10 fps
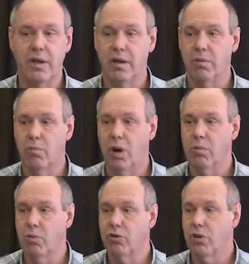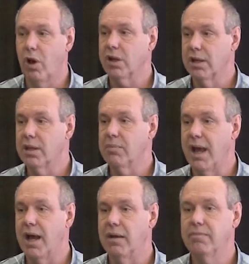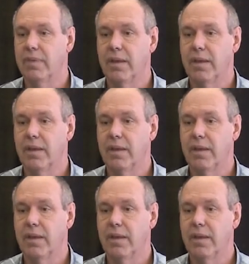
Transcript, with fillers: uh, what we're talking about